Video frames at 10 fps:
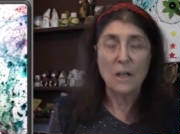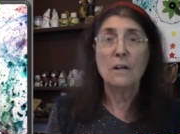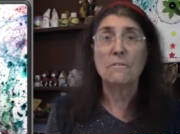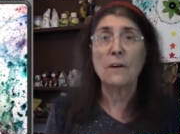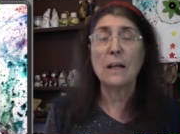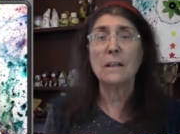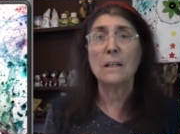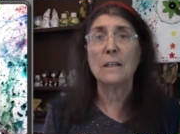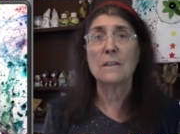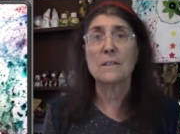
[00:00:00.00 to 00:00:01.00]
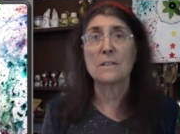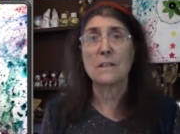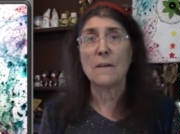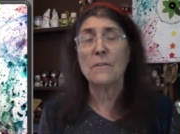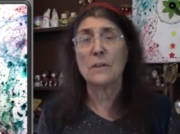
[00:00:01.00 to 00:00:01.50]
Finally, the
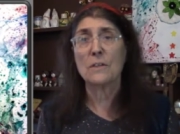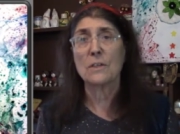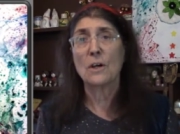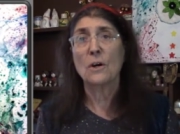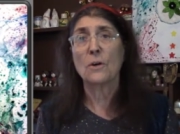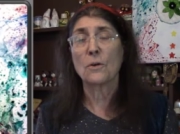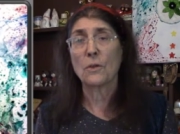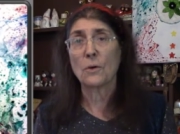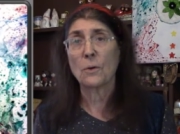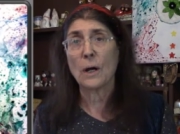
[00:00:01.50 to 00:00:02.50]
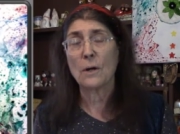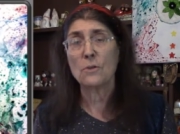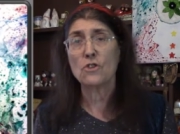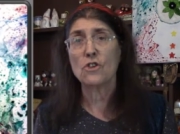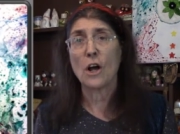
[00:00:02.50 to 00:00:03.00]
seventh, or the
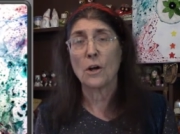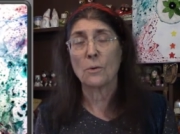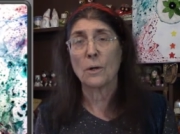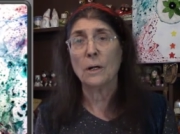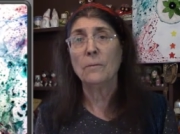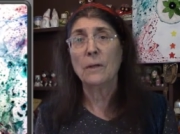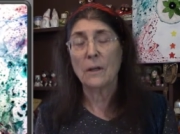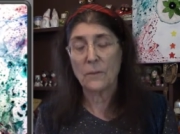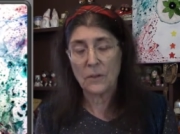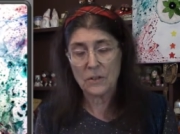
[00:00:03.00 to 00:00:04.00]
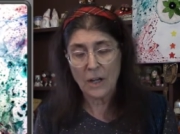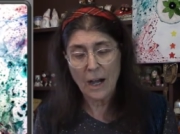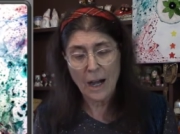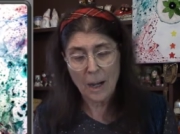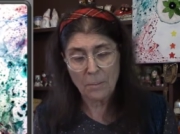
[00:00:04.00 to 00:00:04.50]
crown chakra at the
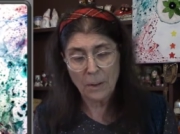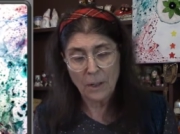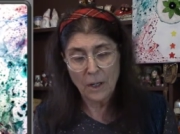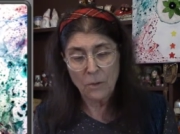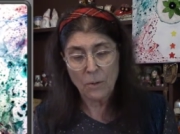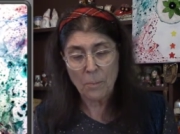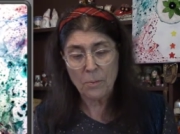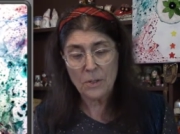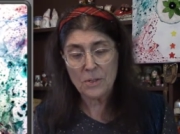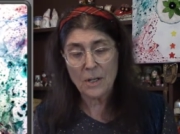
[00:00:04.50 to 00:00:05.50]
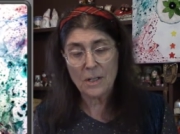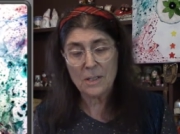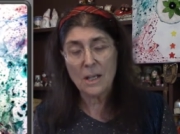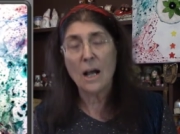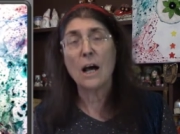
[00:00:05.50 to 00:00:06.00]
top,
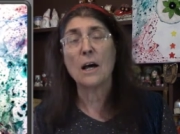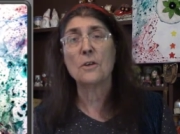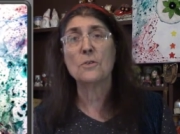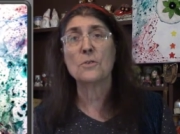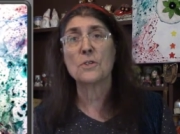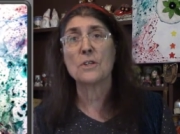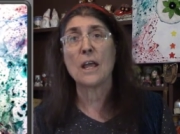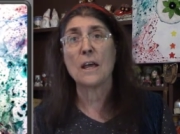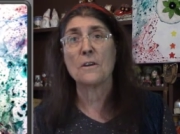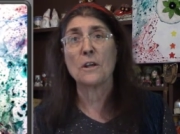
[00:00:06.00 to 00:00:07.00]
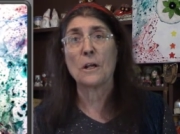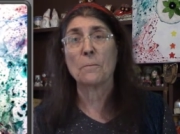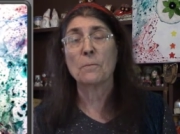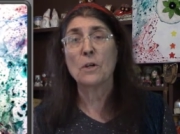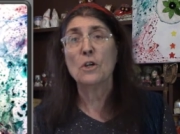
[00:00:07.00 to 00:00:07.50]
represents
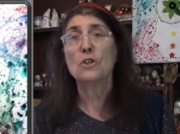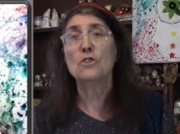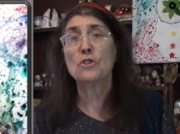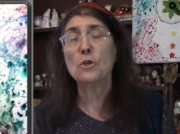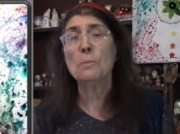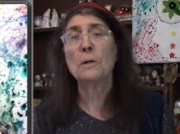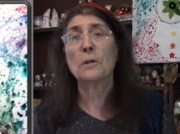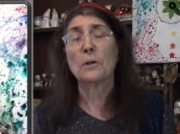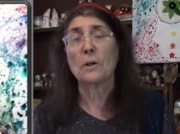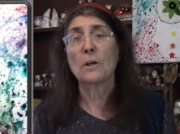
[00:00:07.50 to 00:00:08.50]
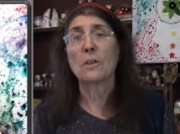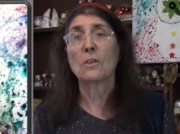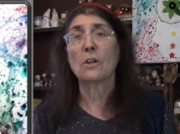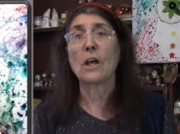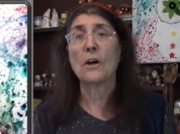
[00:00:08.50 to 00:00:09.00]
understanding. Jupiter,
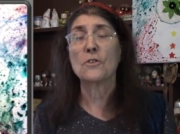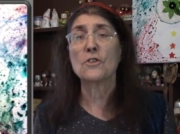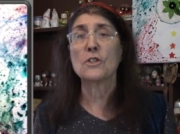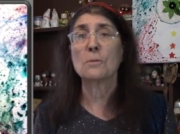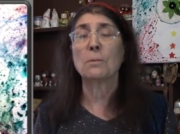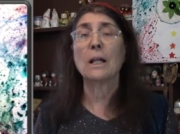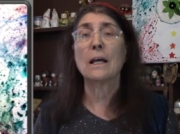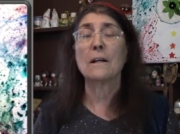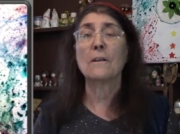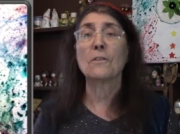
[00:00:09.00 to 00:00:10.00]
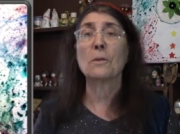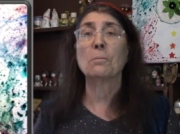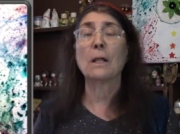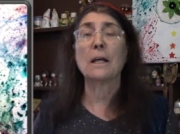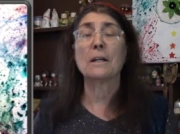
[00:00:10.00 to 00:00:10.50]
the largest planet, the
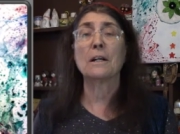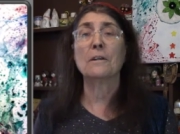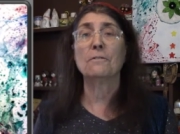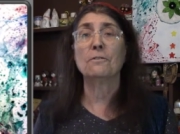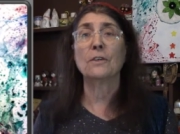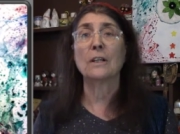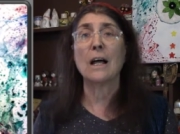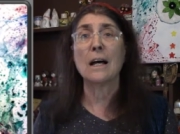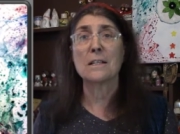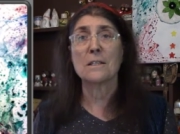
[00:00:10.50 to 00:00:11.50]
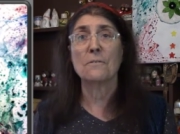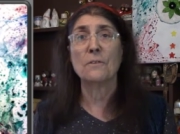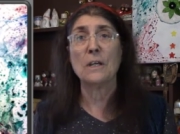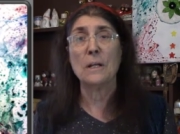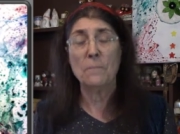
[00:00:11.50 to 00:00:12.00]
planet of
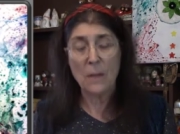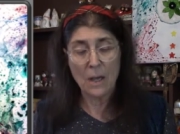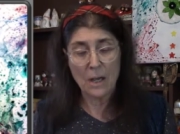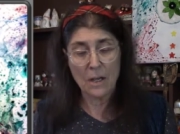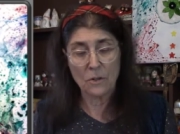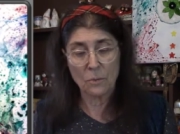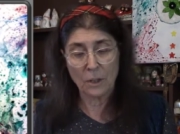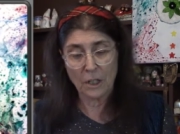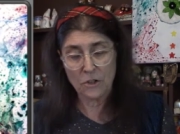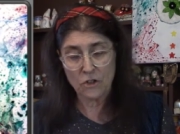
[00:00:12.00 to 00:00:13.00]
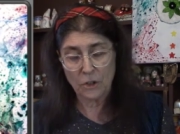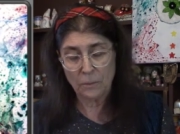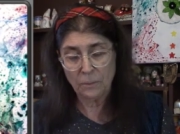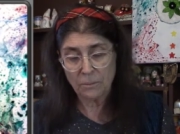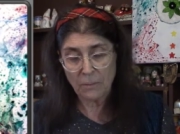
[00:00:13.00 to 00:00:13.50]
philosophy and religion.